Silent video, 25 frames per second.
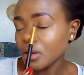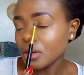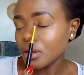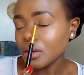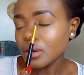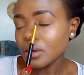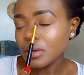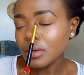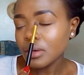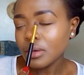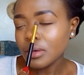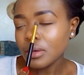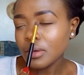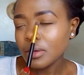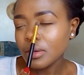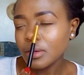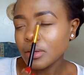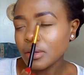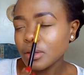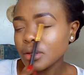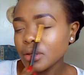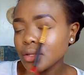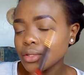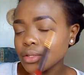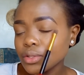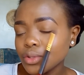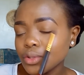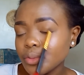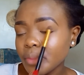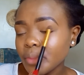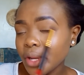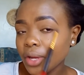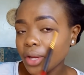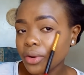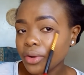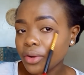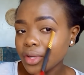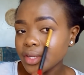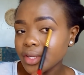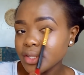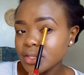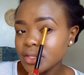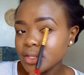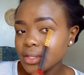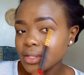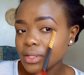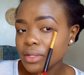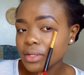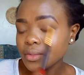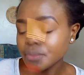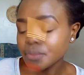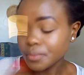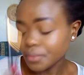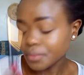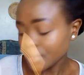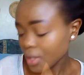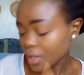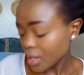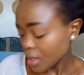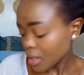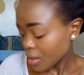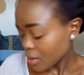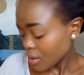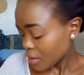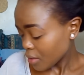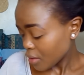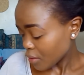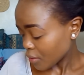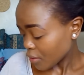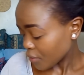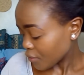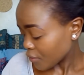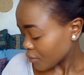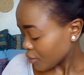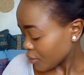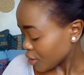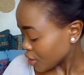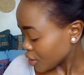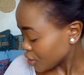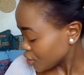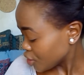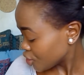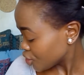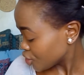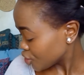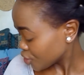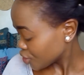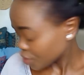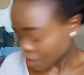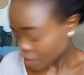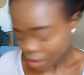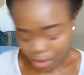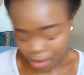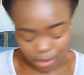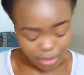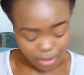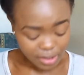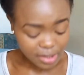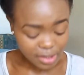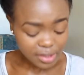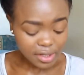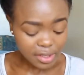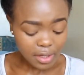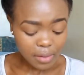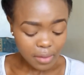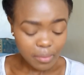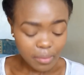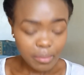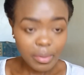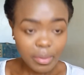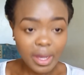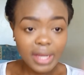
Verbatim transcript: uh, do my crease, of which I'll use the same